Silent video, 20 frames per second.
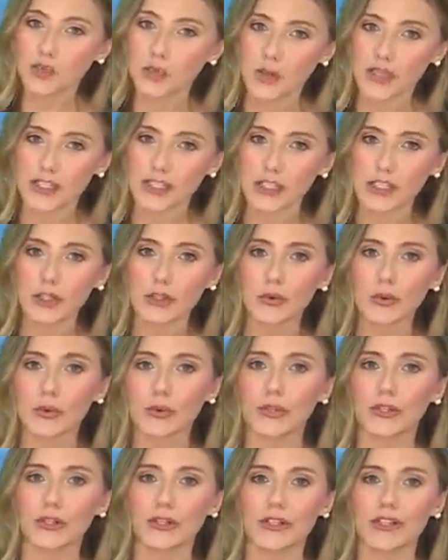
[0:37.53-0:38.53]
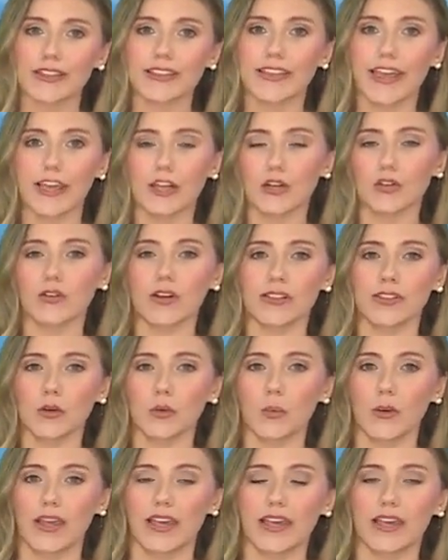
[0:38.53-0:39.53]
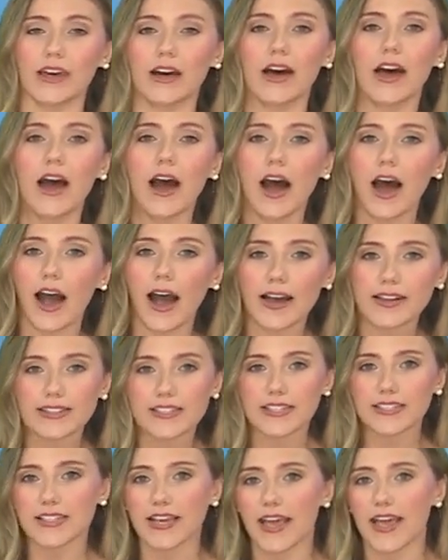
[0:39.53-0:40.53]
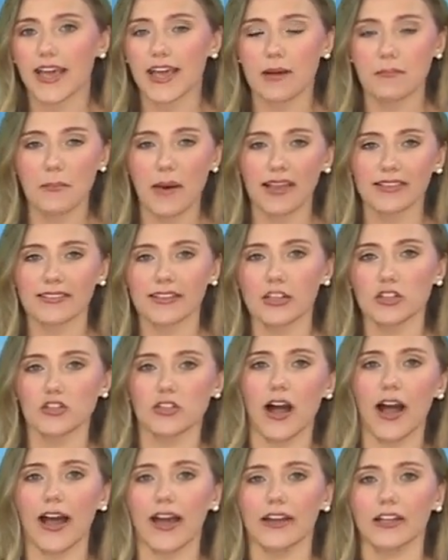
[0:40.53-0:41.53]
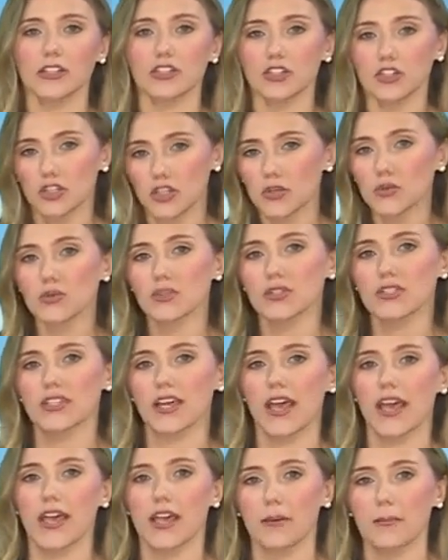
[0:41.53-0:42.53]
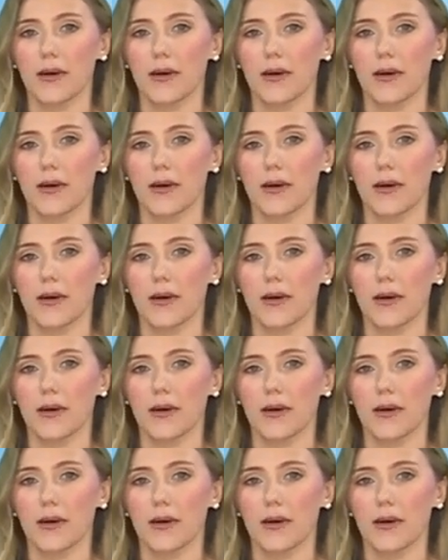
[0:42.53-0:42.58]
trending cooler later in the week. Hot today, mainly dry. Tuesday, a